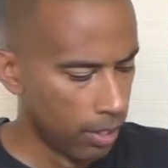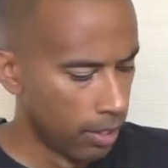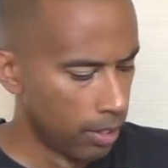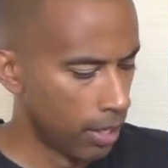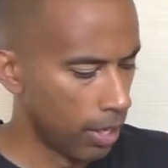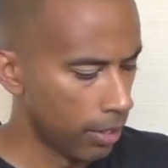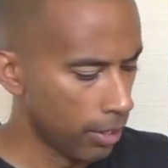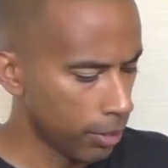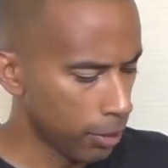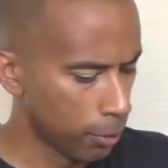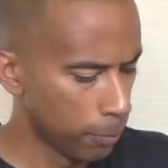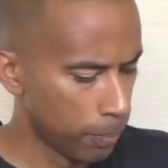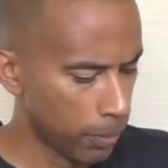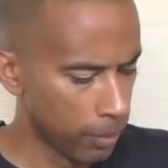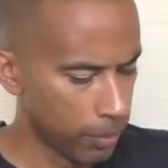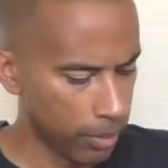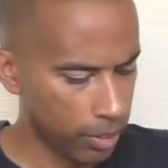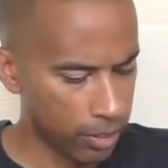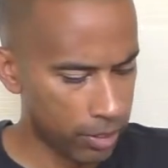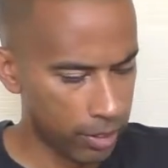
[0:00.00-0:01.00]
Now this is
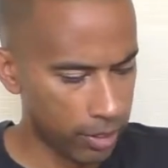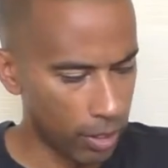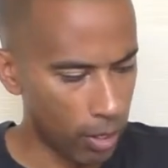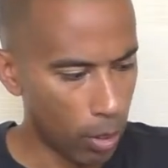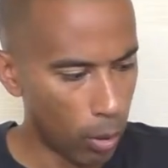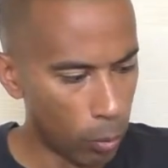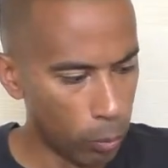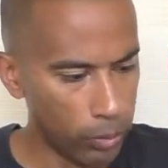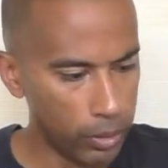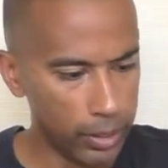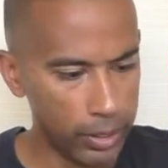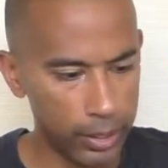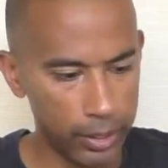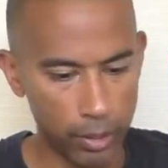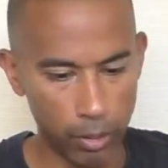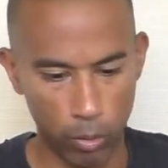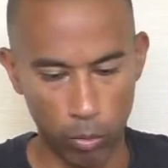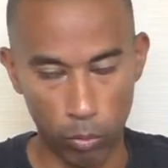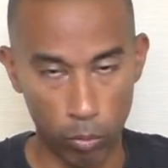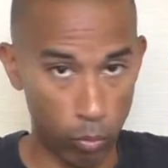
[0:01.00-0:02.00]
pretty much the
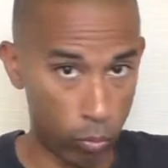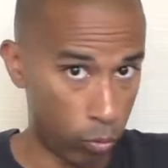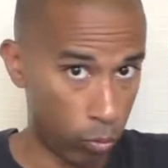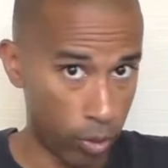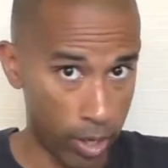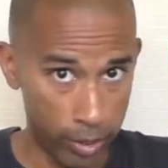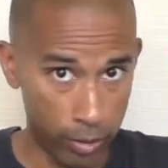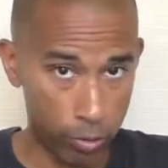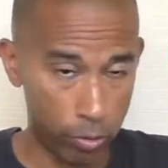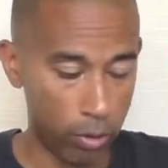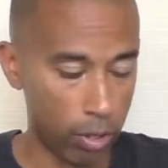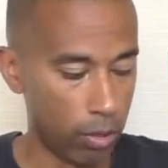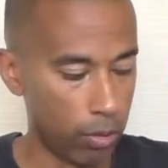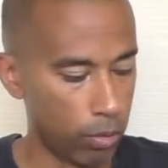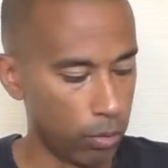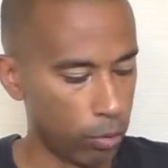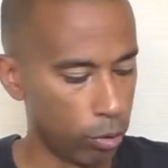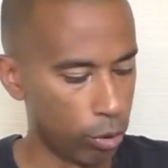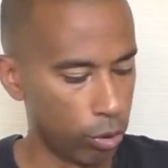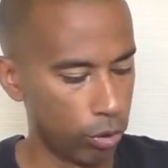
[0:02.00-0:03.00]
only
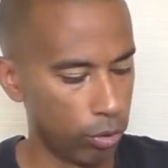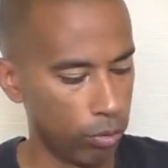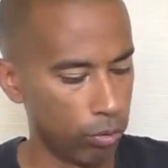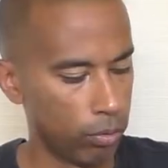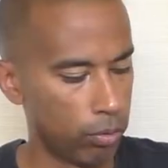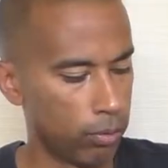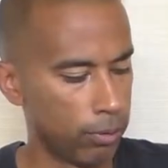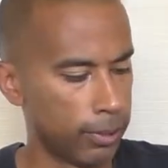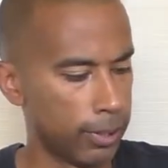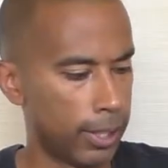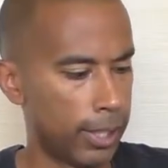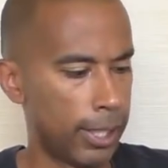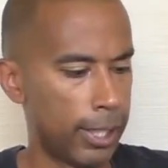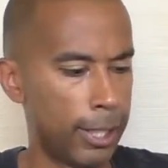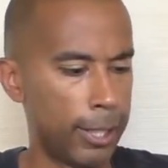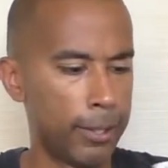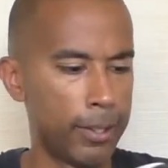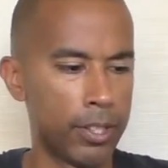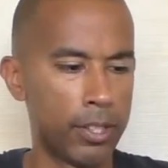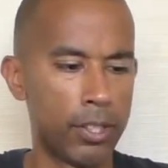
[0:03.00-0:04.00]
retro shoe.
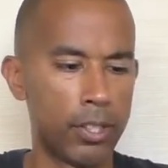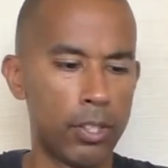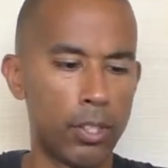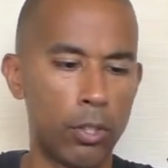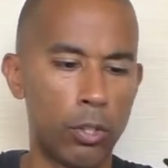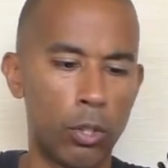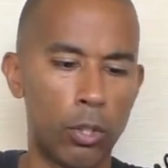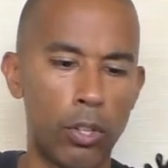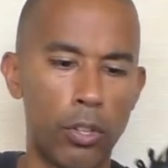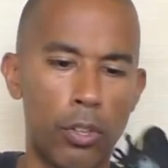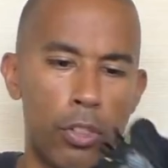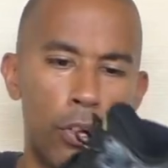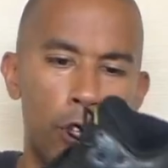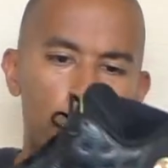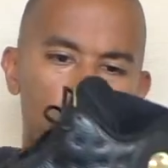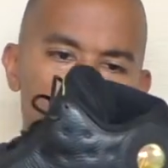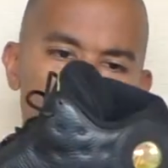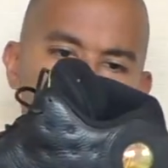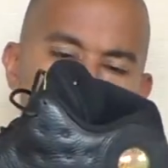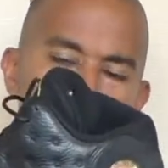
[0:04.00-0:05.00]
This is the Jordan
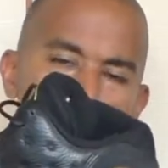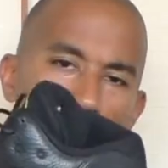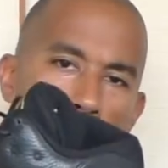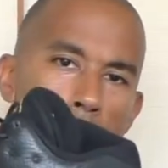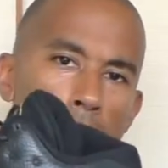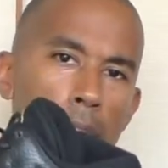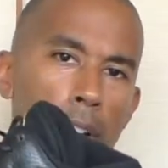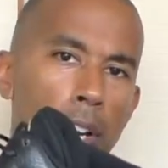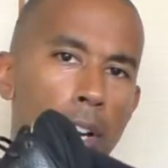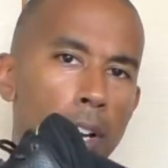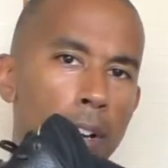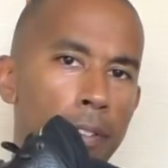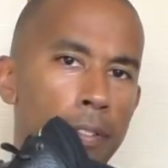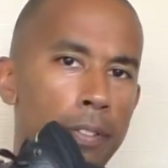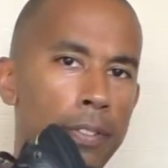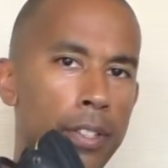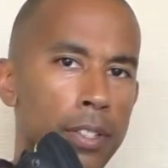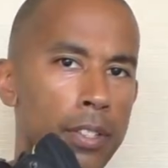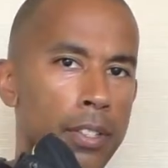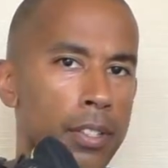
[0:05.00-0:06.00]
13
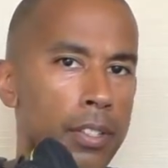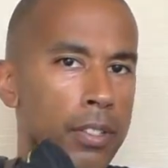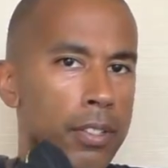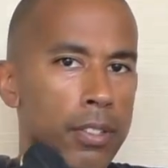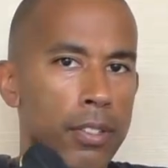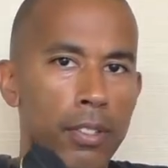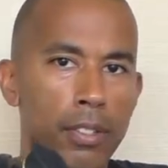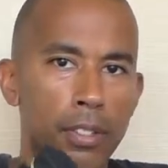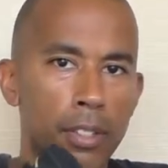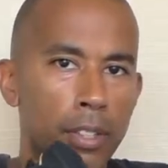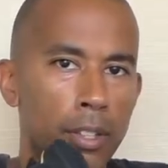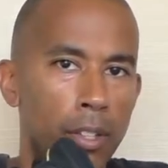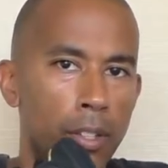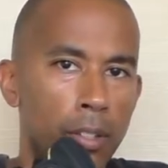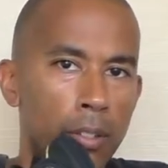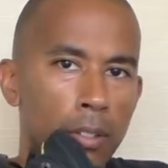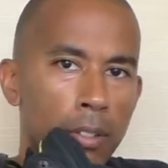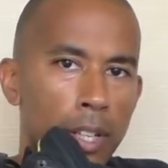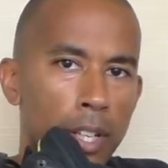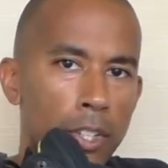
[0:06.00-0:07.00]
Playoff. This is, you
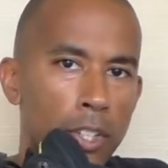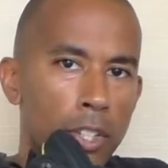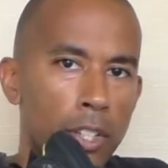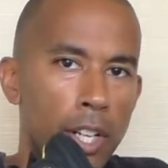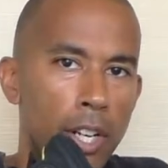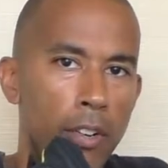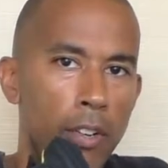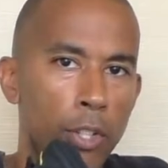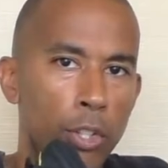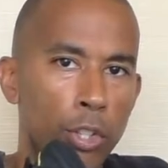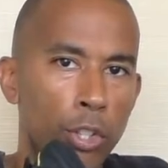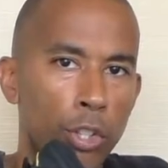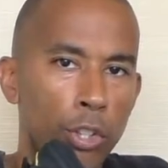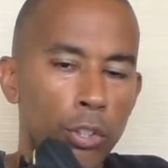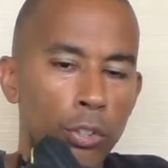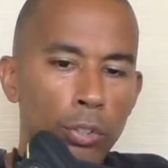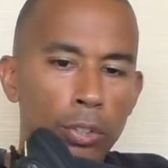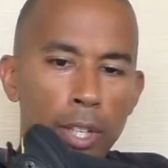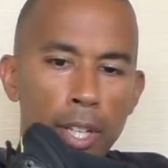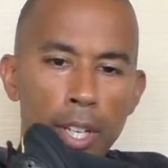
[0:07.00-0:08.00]
know, legendary
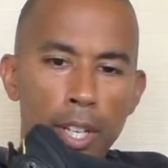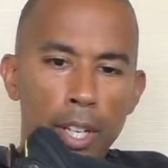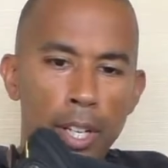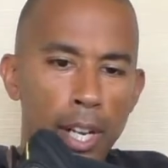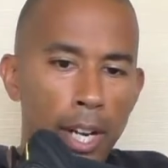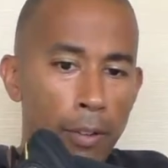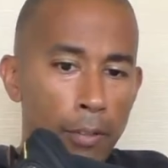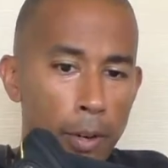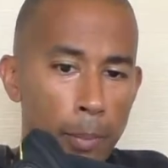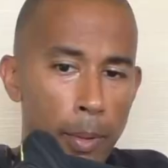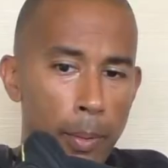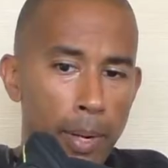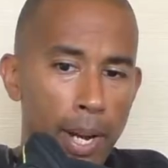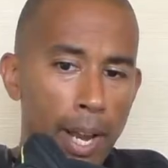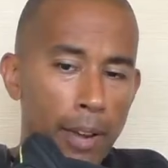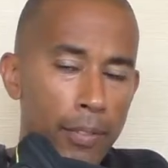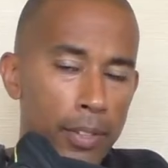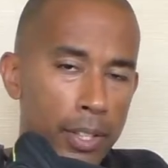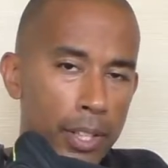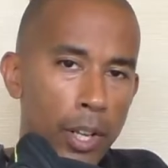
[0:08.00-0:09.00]
shoe. I remember
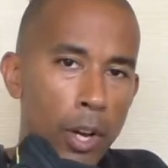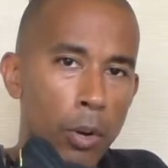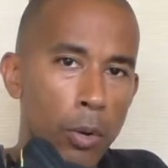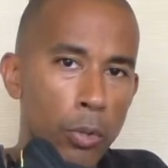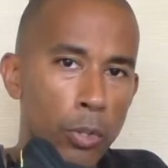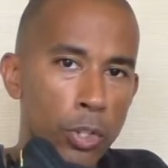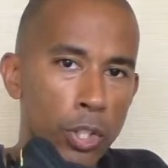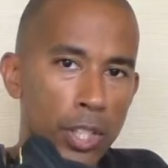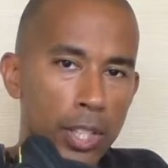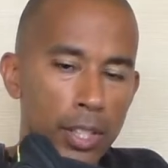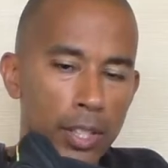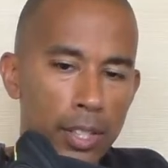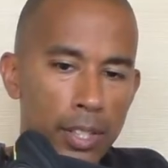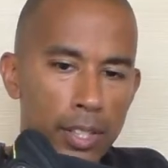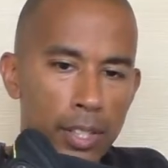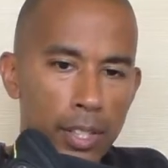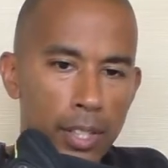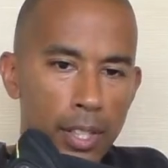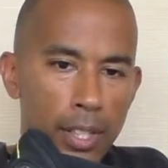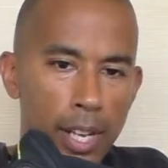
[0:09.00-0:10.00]
having the OG in
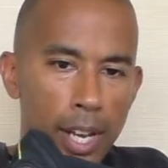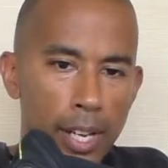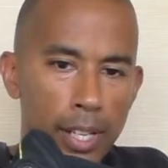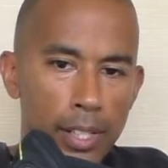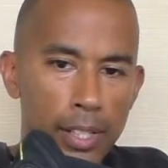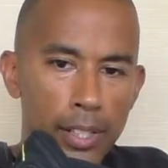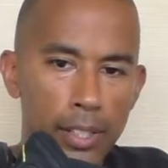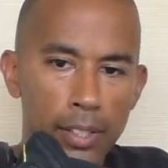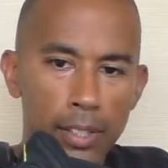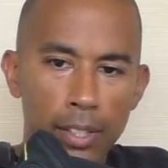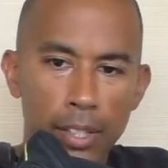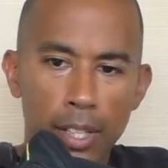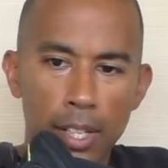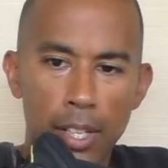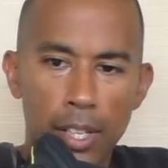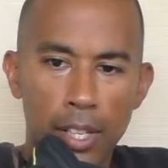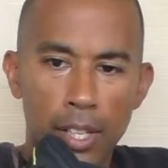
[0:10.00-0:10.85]
this in the 90s.